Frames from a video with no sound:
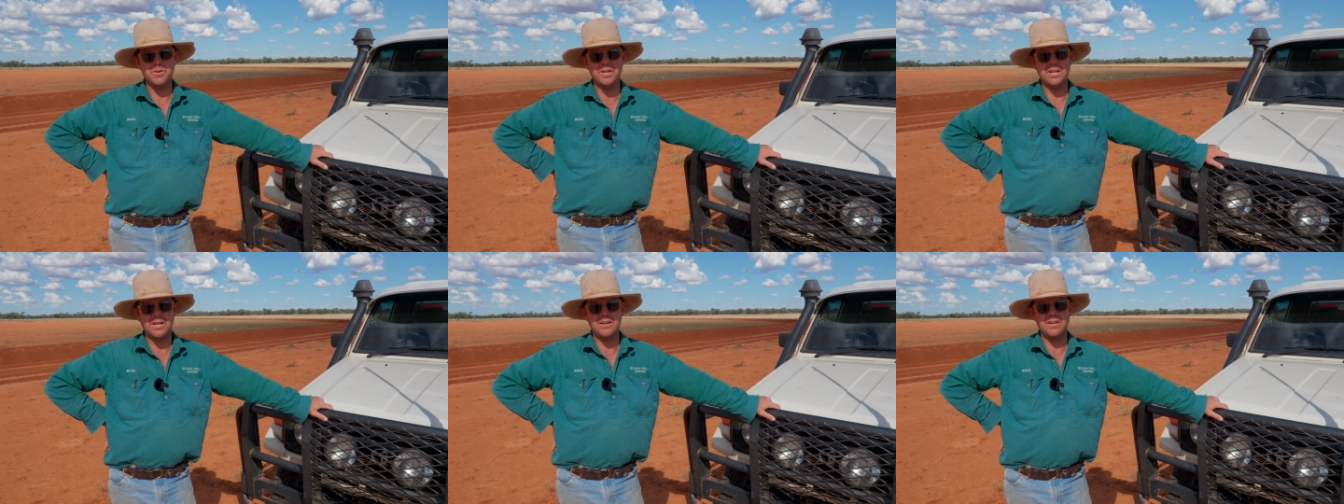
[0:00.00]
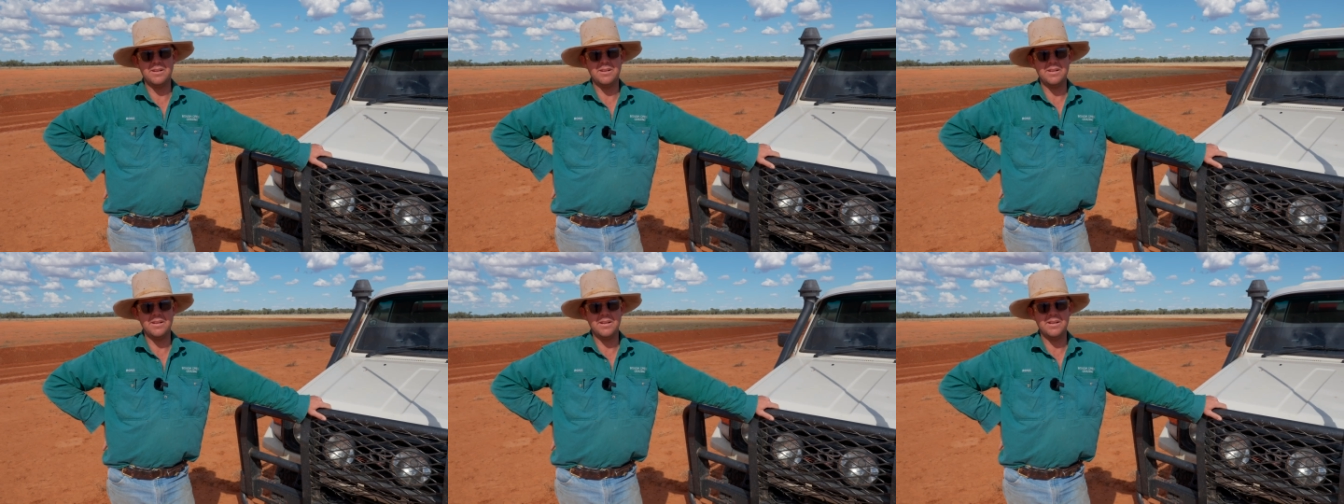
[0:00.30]
but
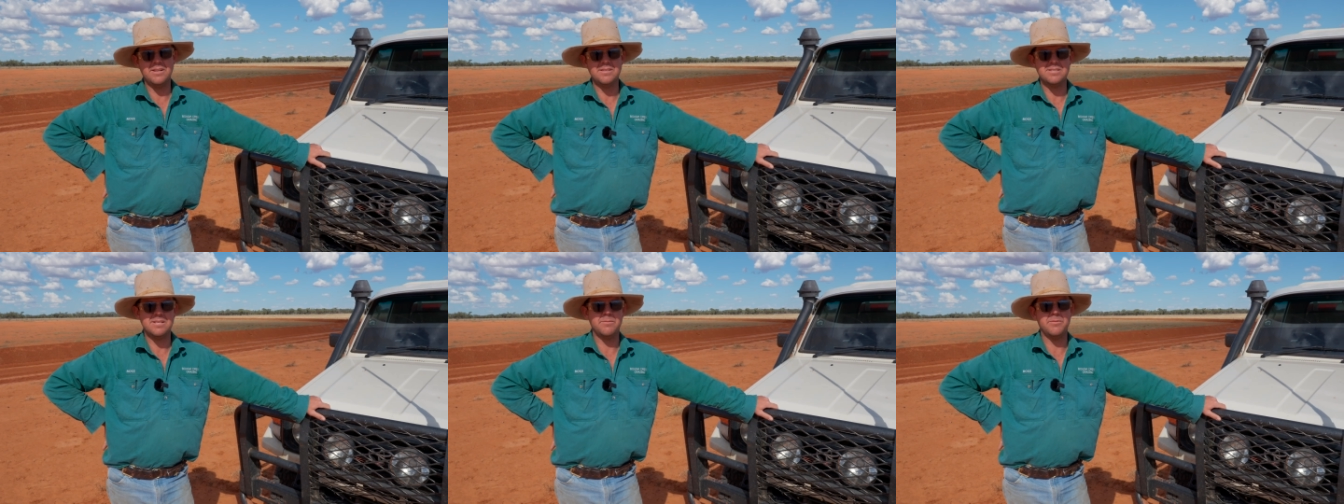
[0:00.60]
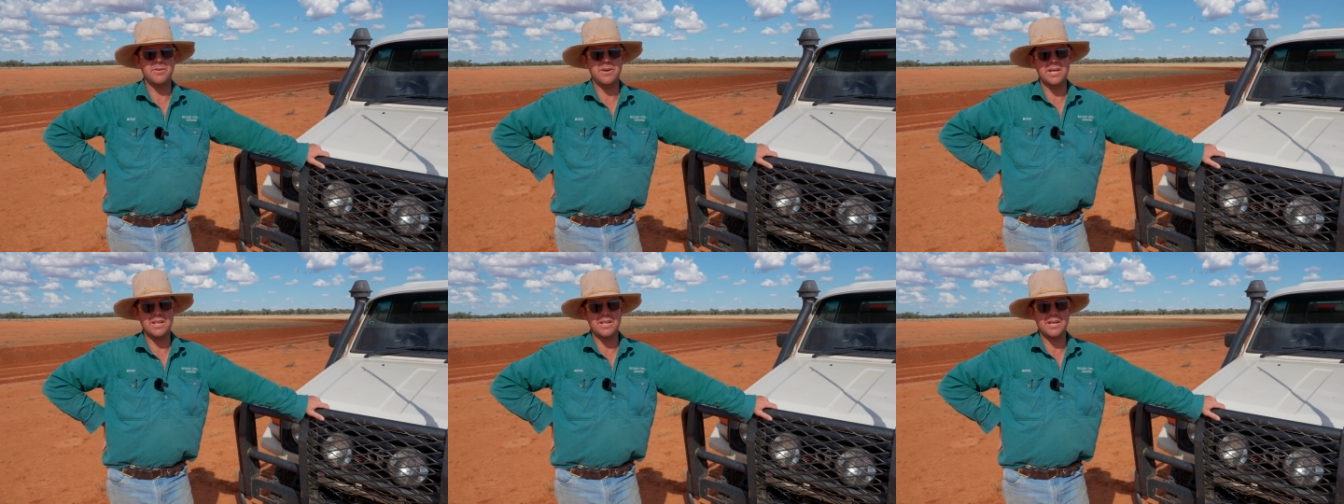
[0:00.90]
then in
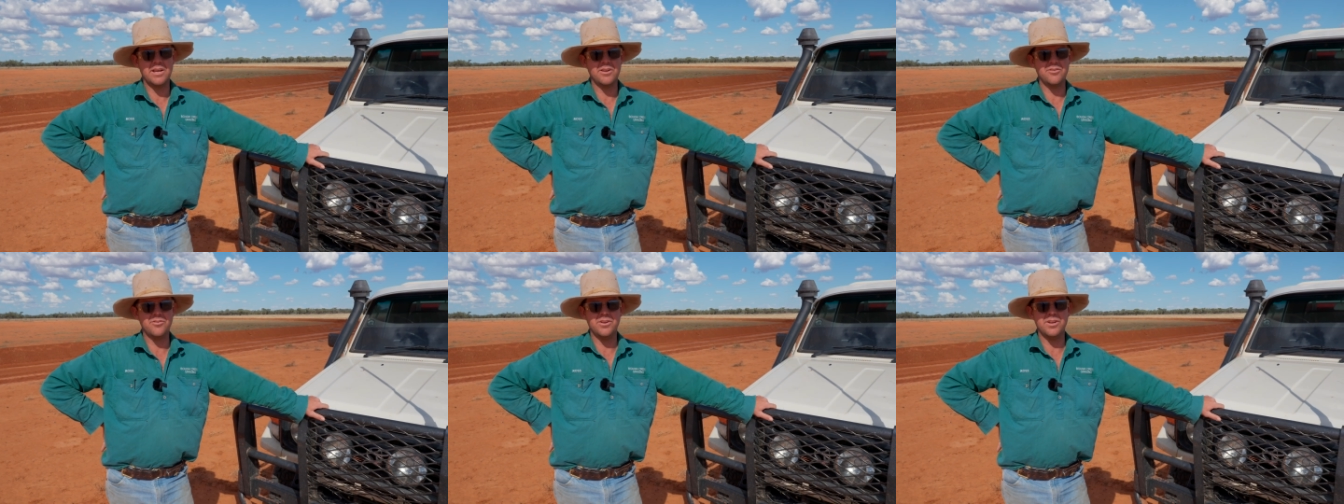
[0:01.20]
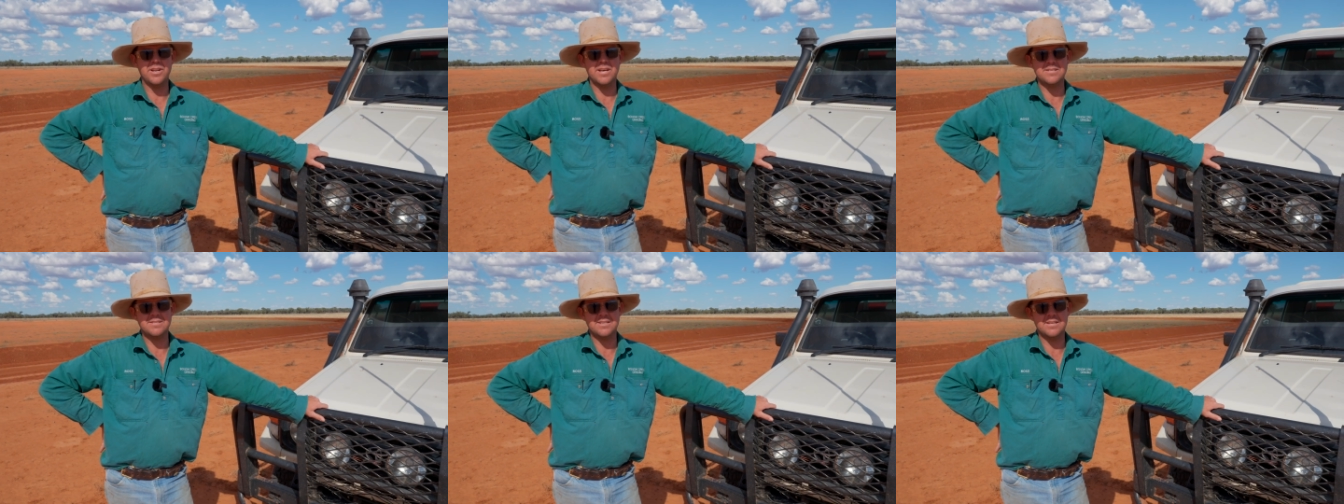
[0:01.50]
some other country
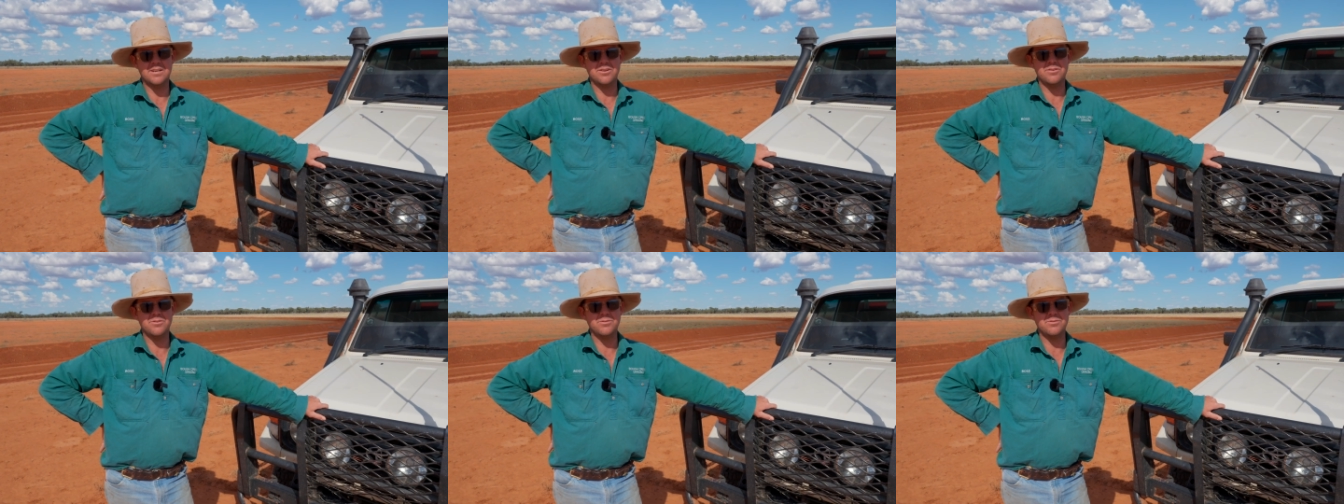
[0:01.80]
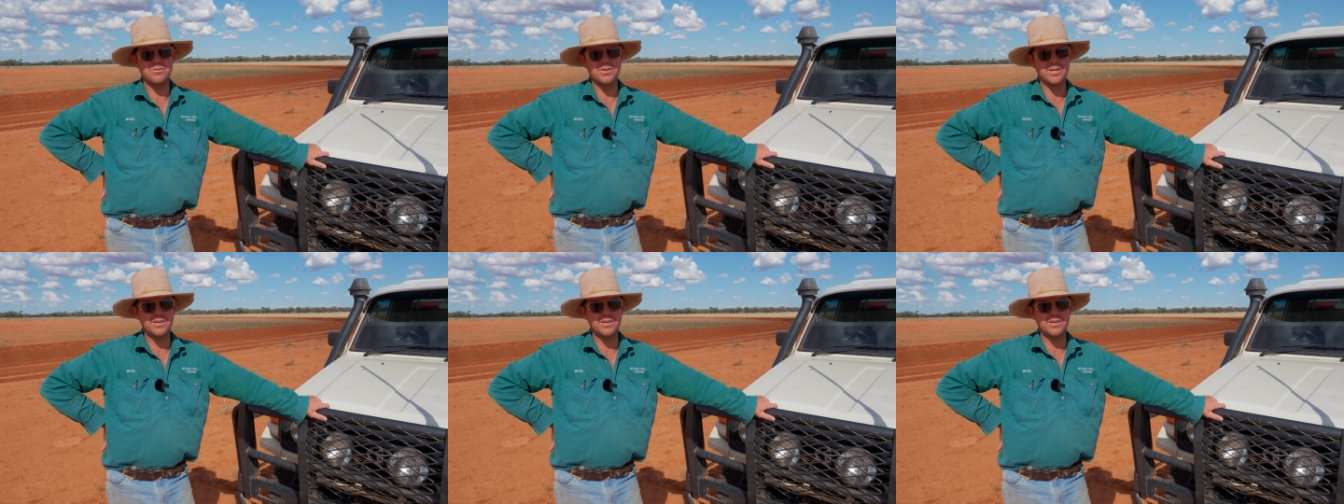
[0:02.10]
it doesn't at all.